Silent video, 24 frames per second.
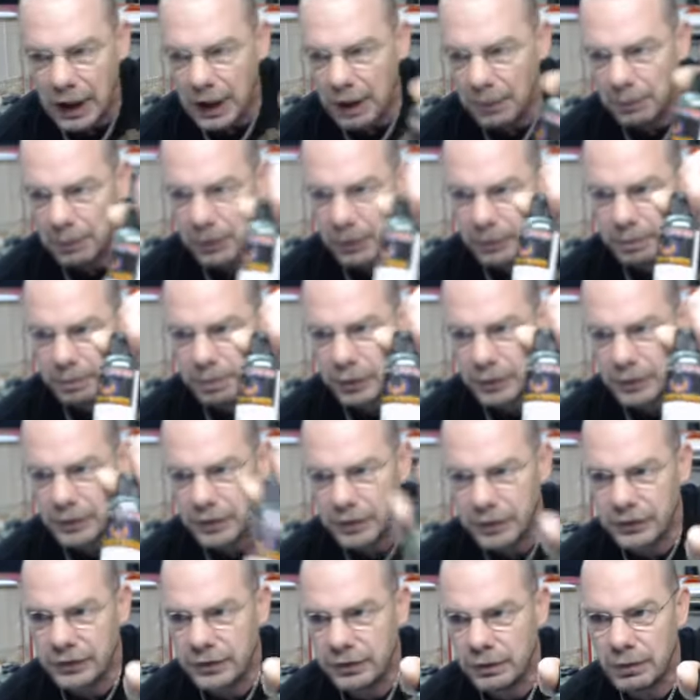I'm going to put
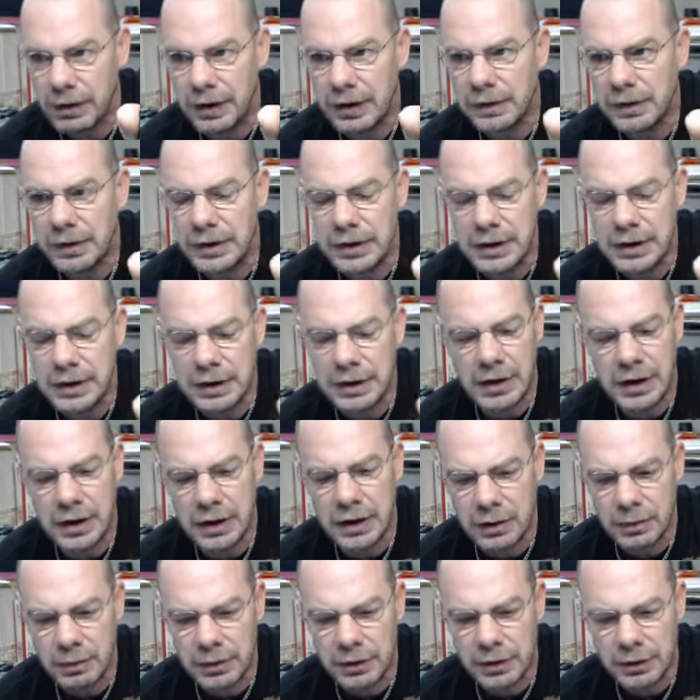this directly into the
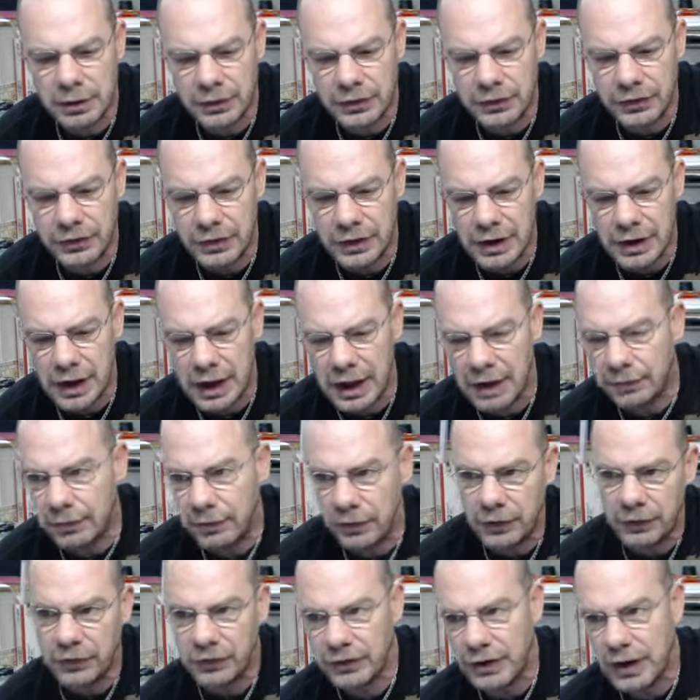airbrush
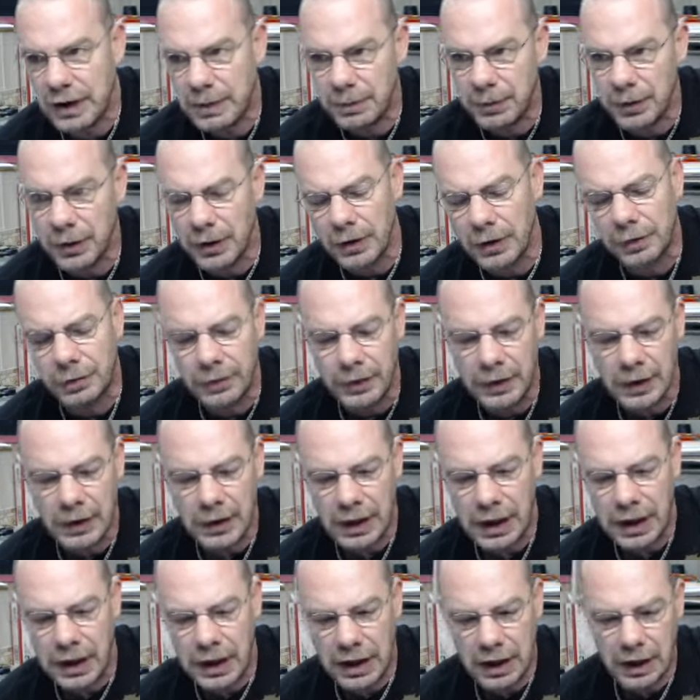after this is taped off,
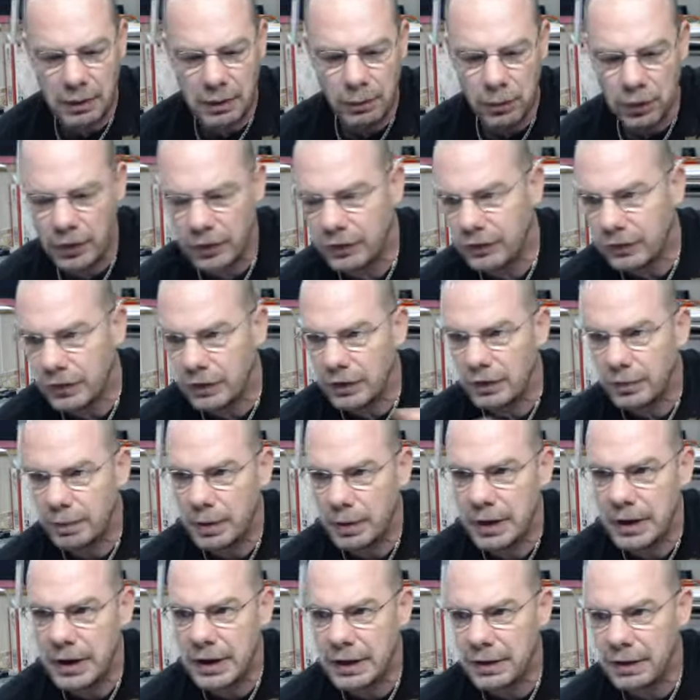and we're going to start
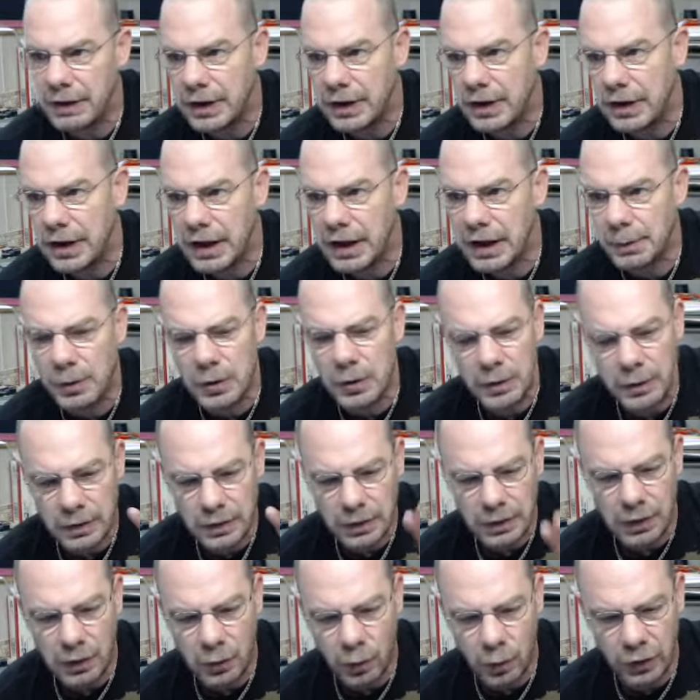spraying the enamel
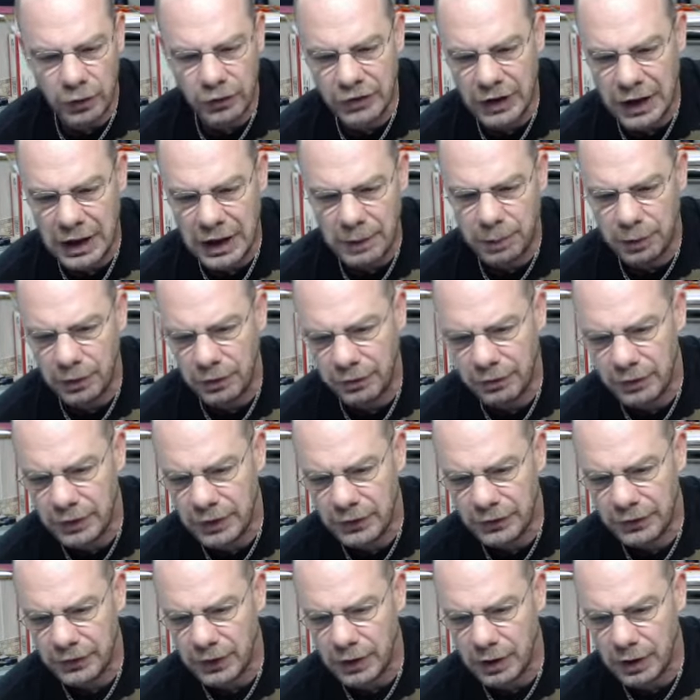on top of
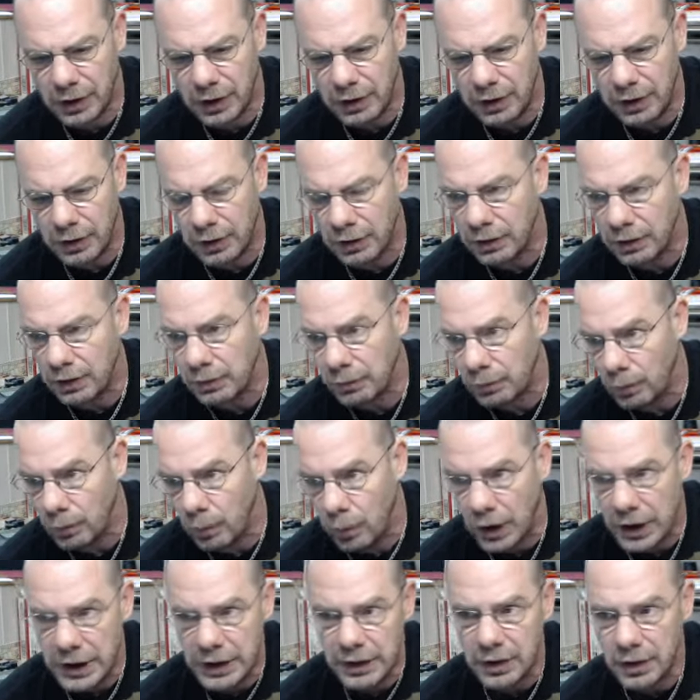this uh,
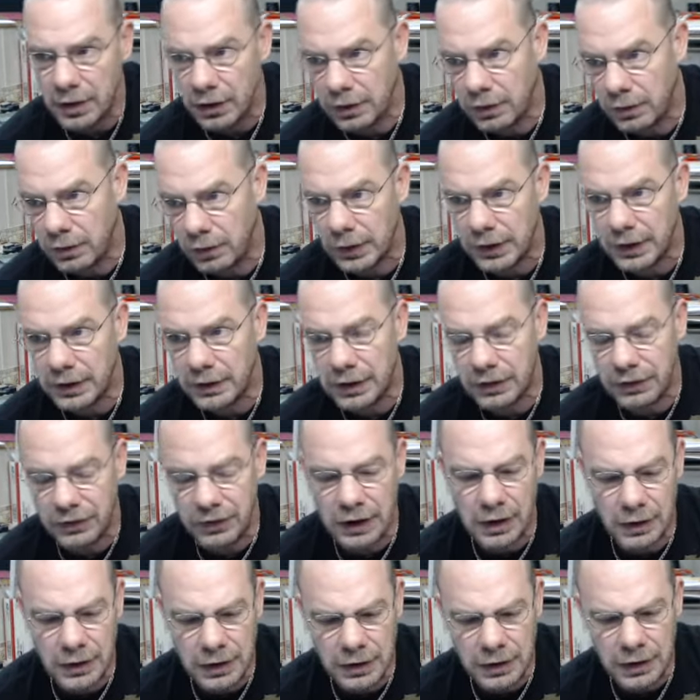white acrylic that's
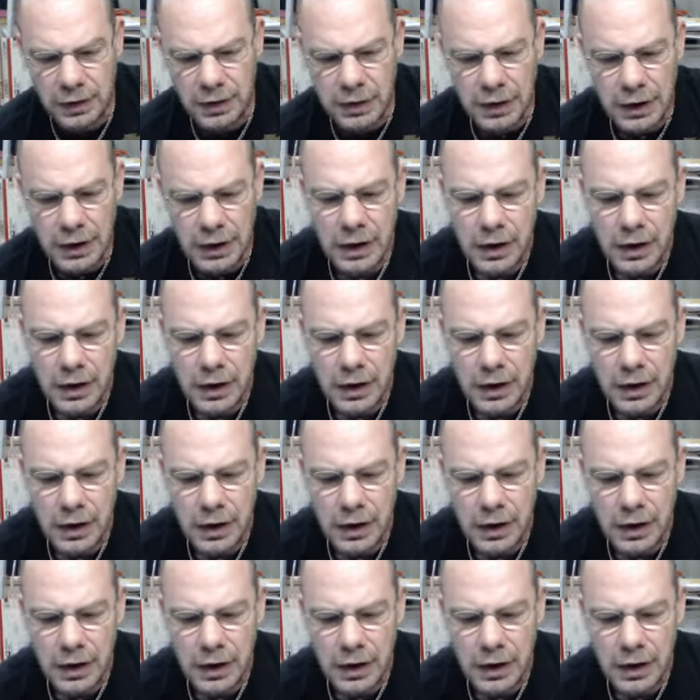down here